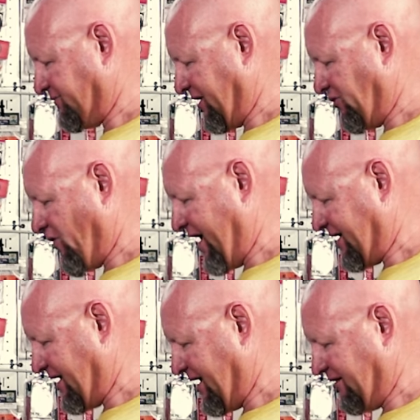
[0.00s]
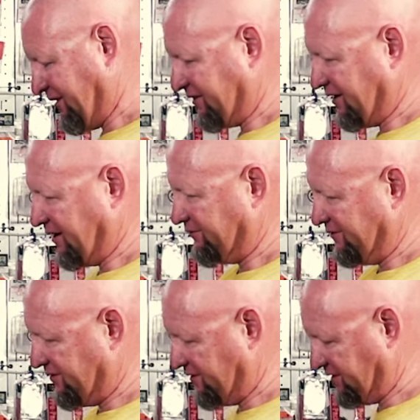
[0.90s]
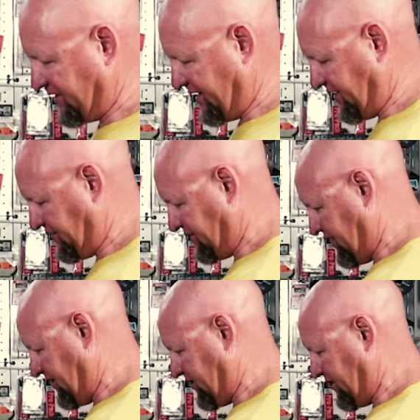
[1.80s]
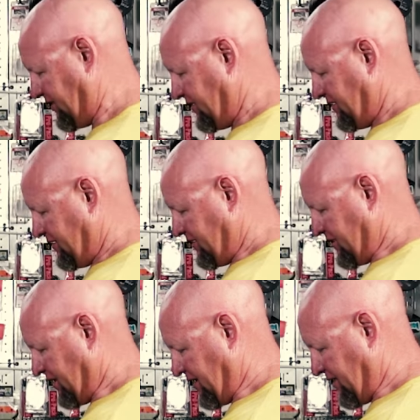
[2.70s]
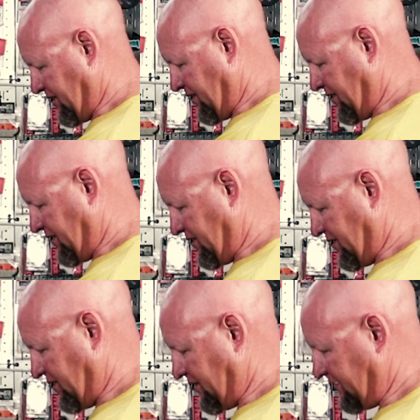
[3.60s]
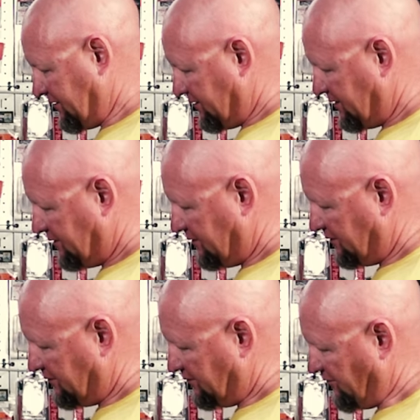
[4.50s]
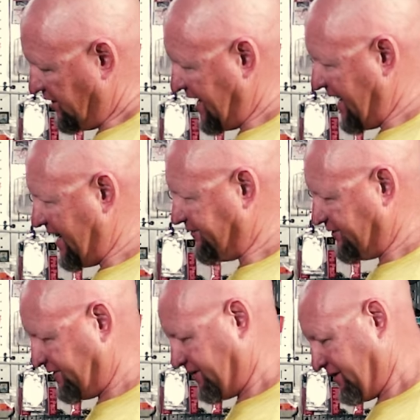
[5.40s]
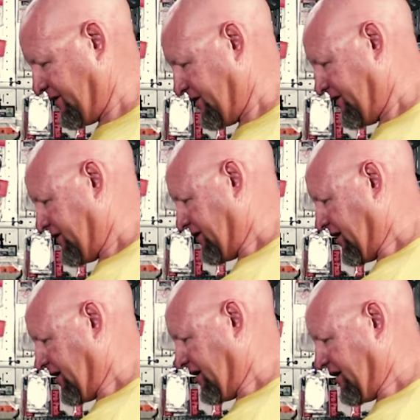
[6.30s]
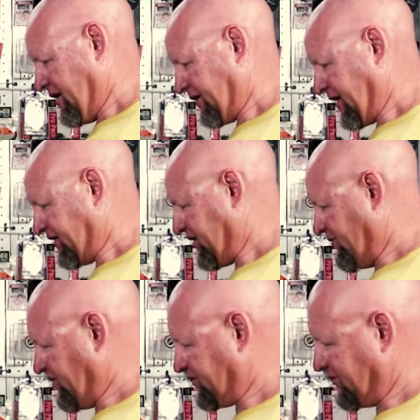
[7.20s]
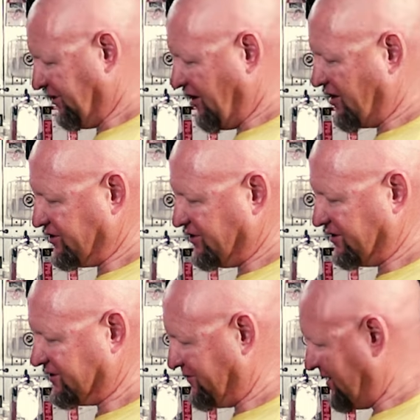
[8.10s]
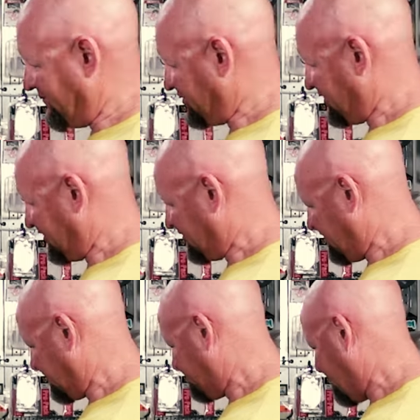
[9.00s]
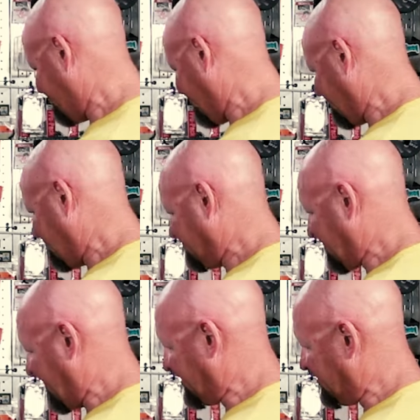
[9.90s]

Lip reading: them by weight now. Like I got 3/32 here, 1/8. Got some with some large hooks, some number 6 hooks, but I mainly use 8